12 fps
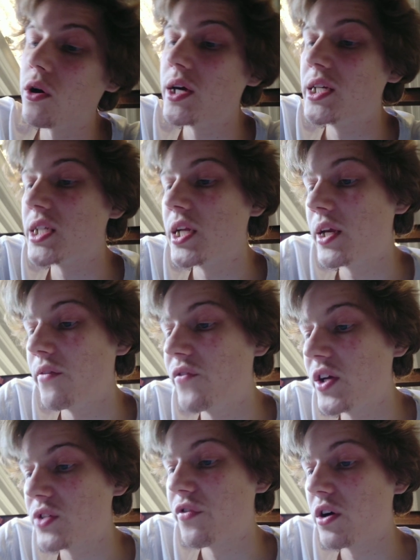He said he can
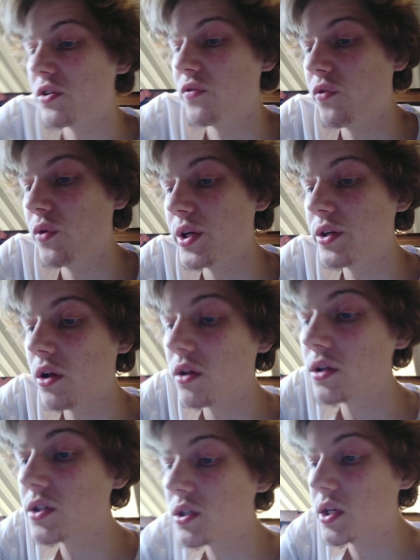fix it for
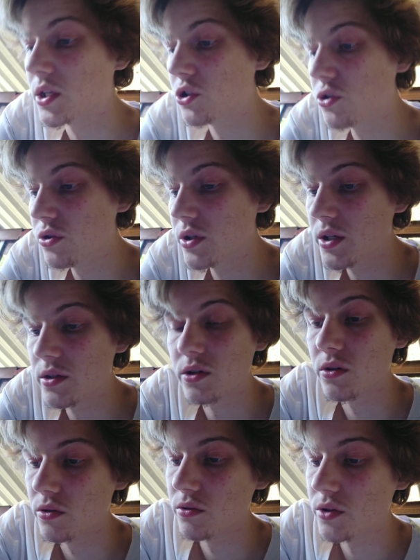$140 and tune it and
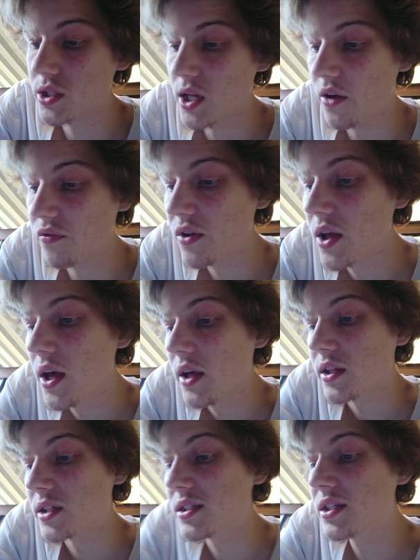stuff.
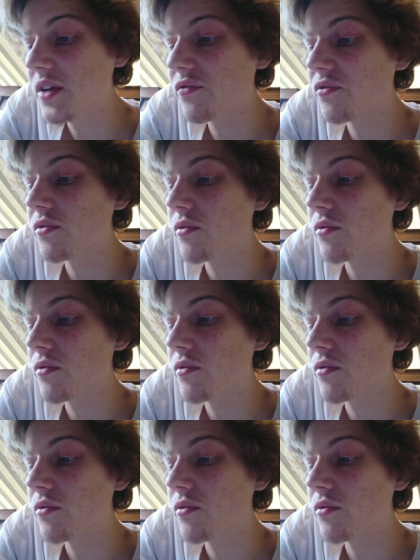The diff